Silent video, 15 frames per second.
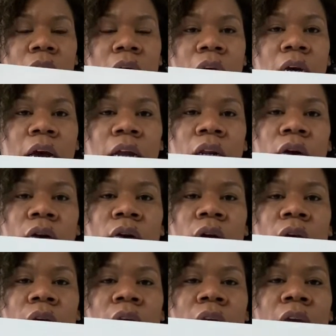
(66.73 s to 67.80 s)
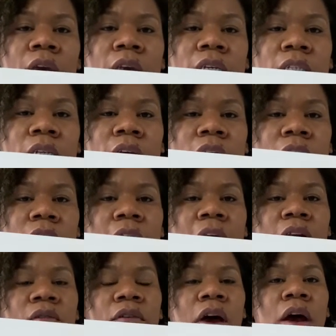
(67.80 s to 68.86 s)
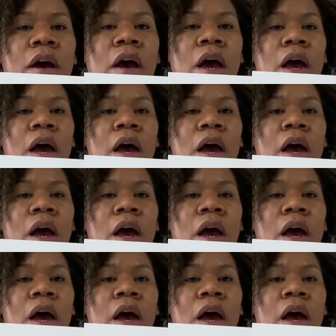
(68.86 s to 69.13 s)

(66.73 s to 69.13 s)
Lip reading: color is this kind of a